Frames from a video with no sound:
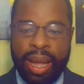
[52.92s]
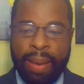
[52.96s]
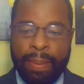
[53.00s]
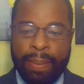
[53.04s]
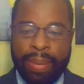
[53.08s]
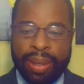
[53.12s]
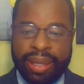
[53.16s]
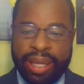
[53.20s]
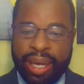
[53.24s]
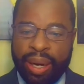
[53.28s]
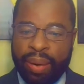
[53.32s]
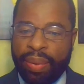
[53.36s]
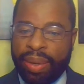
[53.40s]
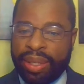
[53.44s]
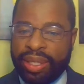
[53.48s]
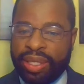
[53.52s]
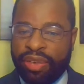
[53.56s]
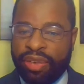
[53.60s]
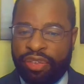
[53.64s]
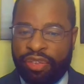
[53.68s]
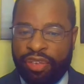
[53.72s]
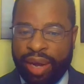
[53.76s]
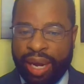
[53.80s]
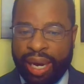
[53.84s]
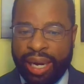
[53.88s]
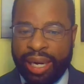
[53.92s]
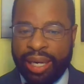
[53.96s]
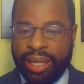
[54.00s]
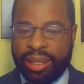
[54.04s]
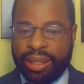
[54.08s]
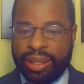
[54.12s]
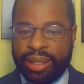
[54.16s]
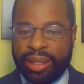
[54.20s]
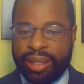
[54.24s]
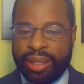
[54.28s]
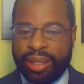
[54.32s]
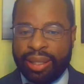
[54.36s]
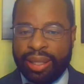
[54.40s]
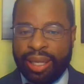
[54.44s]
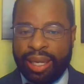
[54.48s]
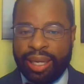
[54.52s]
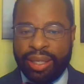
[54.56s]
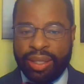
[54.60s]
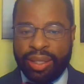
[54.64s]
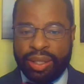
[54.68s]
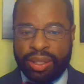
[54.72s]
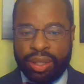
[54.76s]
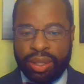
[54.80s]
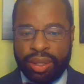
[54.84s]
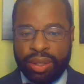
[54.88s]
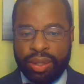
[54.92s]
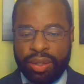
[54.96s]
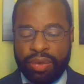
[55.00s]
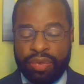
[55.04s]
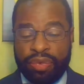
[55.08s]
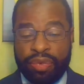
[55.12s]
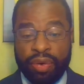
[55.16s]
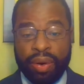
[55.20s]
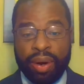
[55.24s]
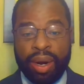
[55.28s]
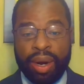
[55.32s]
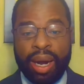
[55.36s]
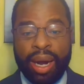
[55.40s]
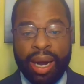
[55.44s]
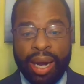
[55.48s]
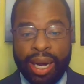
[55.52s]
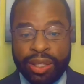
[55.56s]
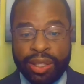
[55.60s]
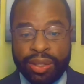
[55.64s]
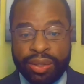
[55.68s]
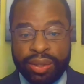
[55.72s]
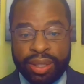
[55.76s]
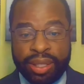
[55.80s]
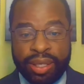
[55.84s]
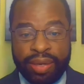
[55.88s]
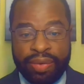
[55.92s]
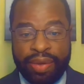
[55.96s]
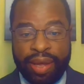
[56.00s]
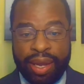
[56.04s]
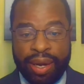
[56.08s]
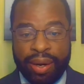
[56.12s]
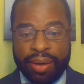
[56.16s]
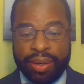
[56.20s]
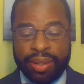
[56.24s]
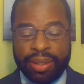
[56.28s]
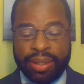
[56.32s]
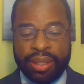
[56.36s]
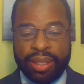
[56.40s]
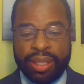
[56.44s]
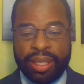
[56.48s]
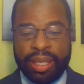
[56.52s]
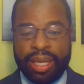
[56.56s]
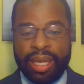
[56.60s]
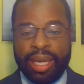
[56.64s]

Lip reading: But there was a fight that ensued for hundreds of years.